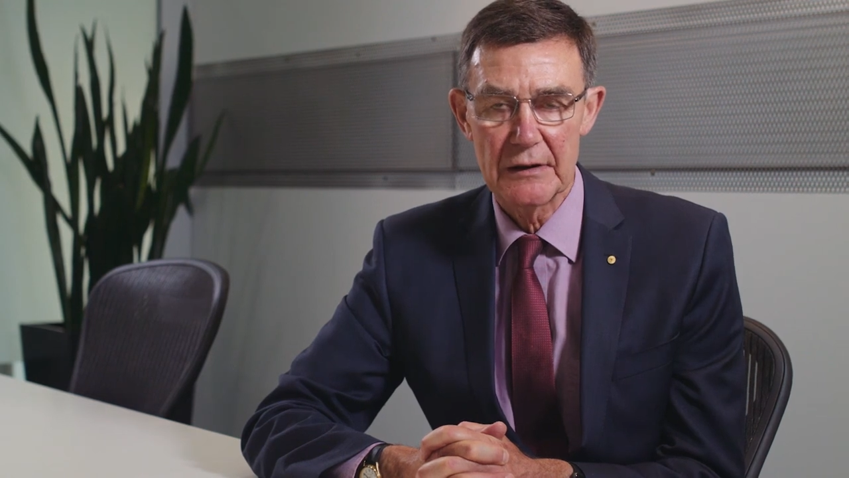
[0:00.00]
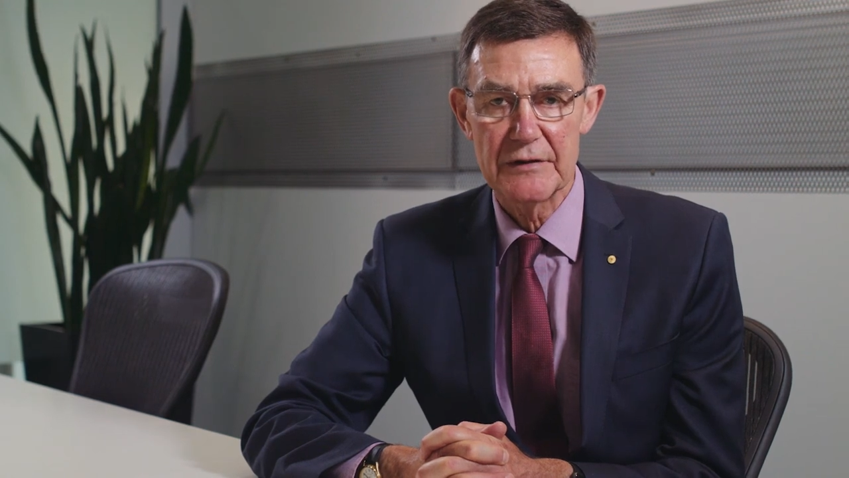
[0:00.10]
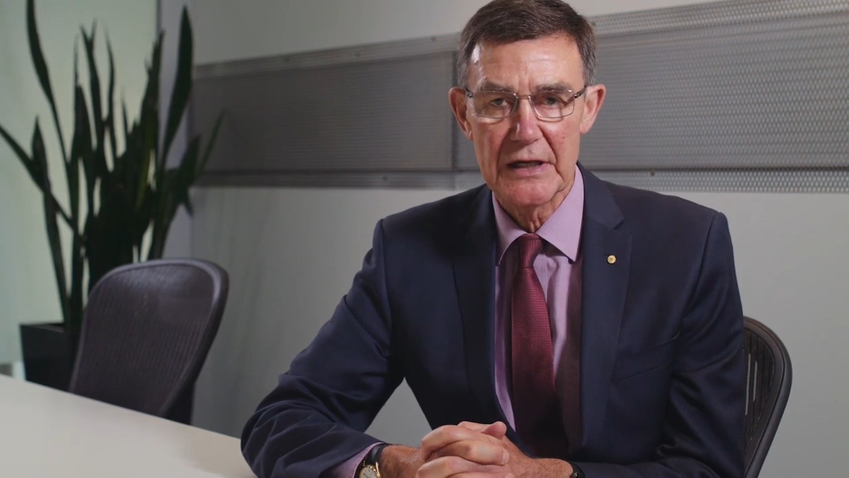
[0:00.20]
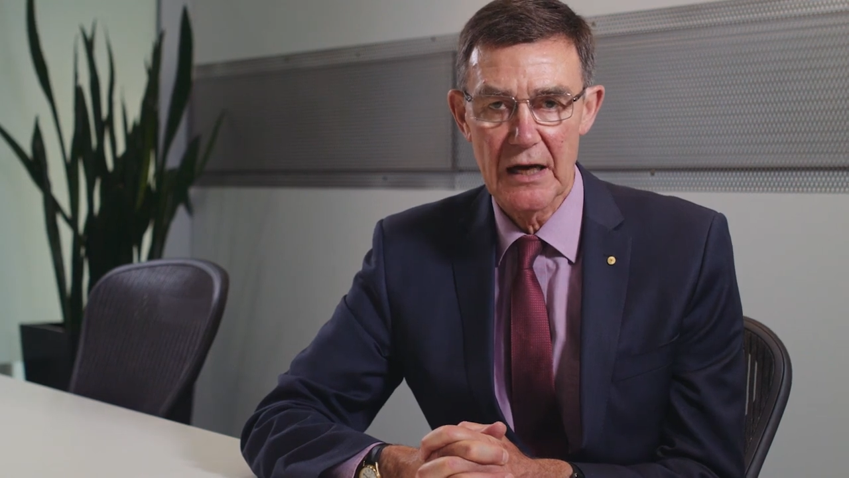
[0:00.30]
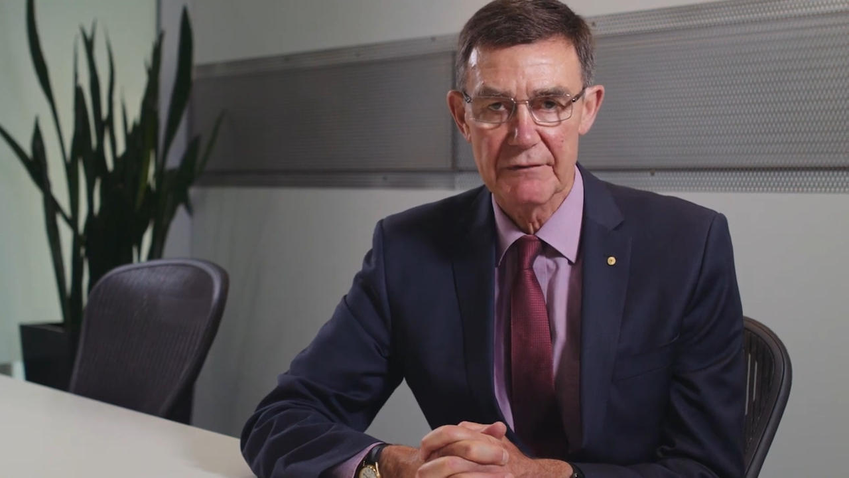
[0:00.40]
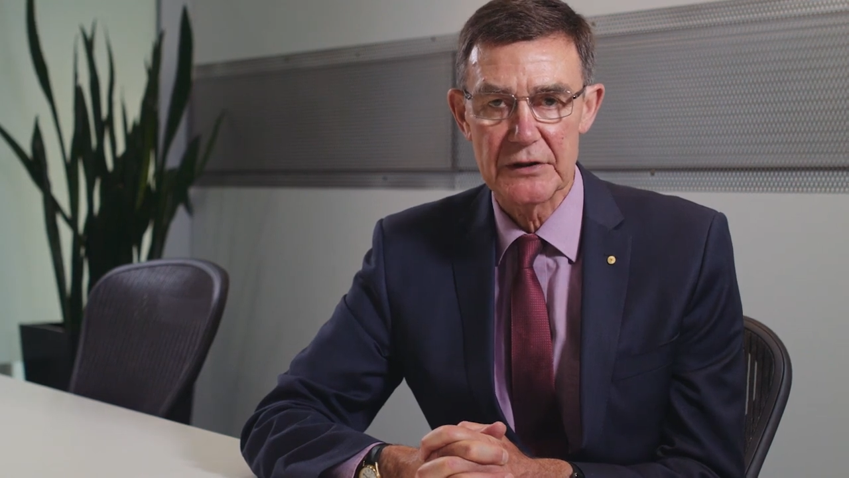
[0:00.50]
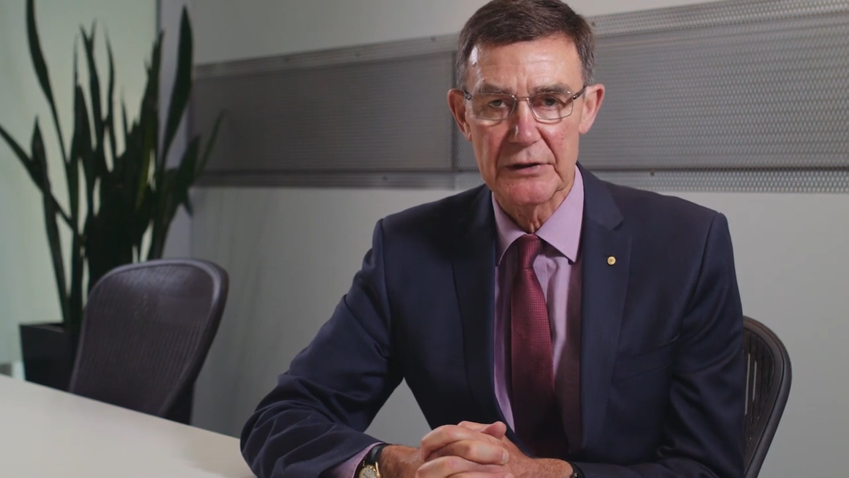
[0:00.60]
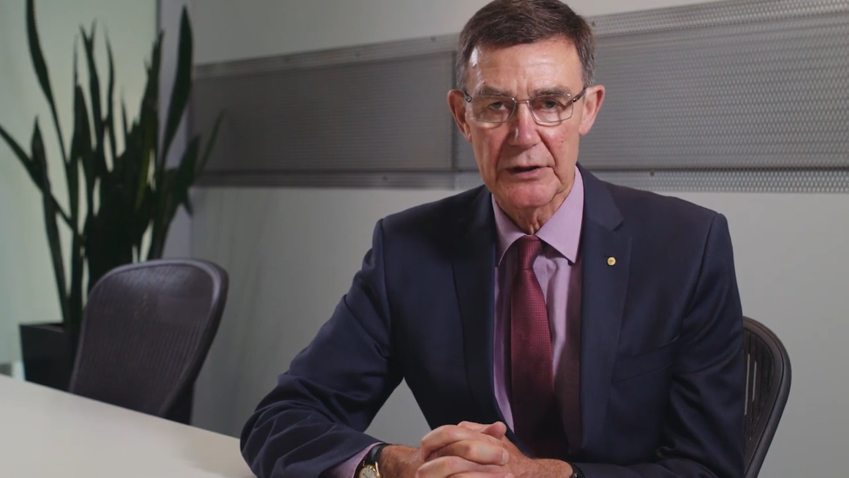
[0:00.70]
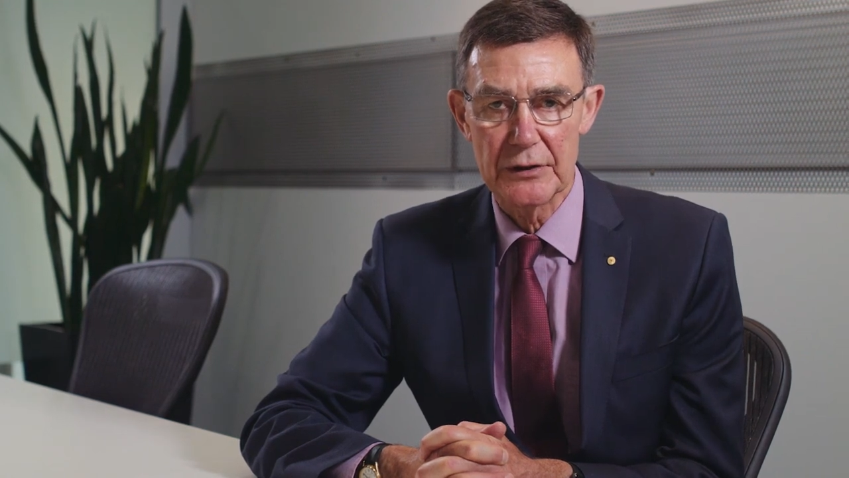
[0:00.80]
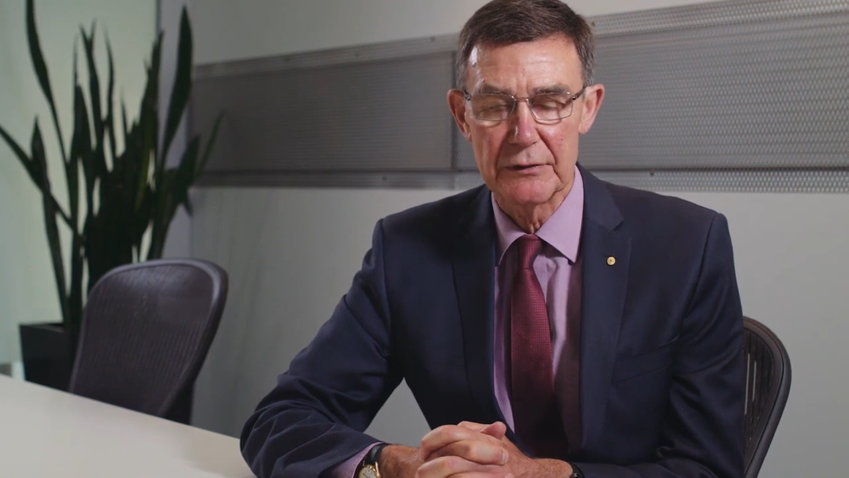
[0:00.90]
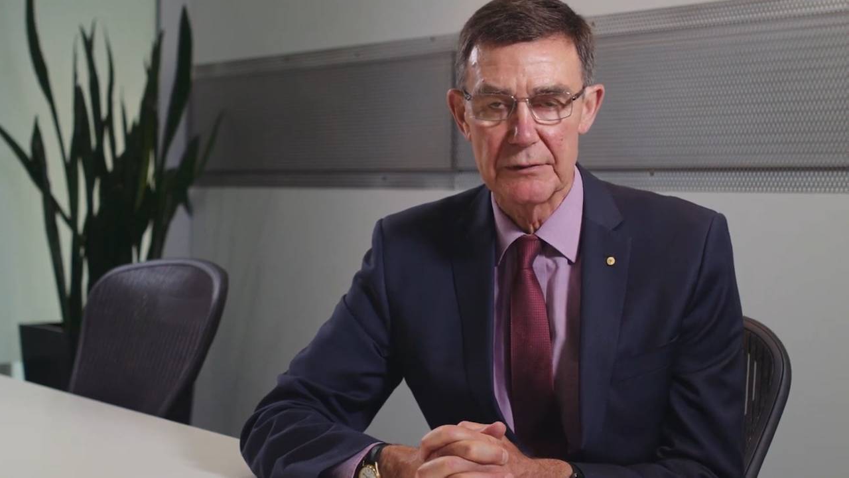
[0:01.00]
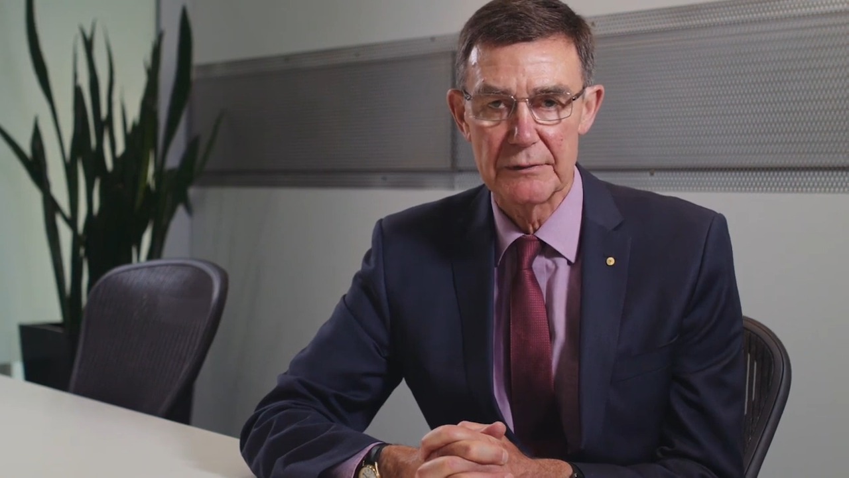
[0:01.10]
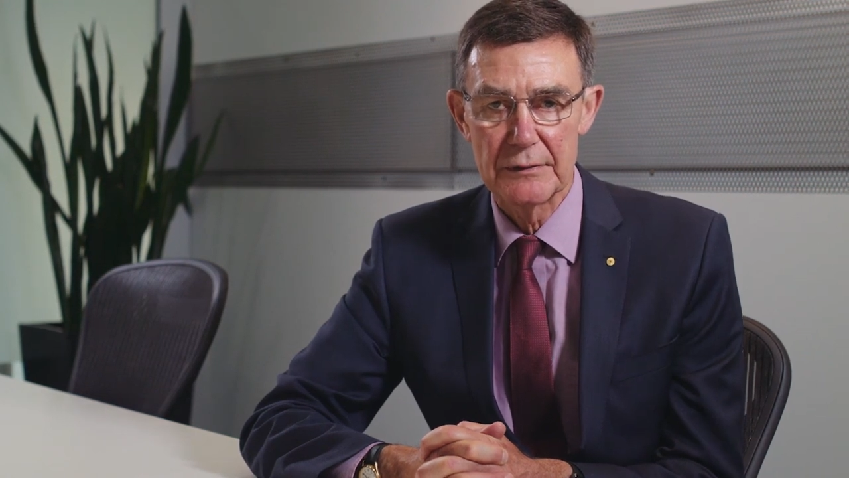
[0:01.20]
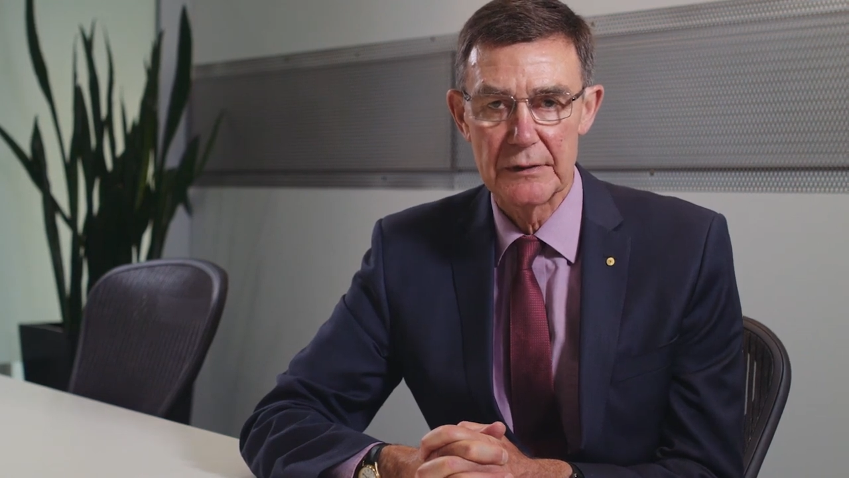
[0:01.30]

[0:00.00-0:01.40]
of the afternoon.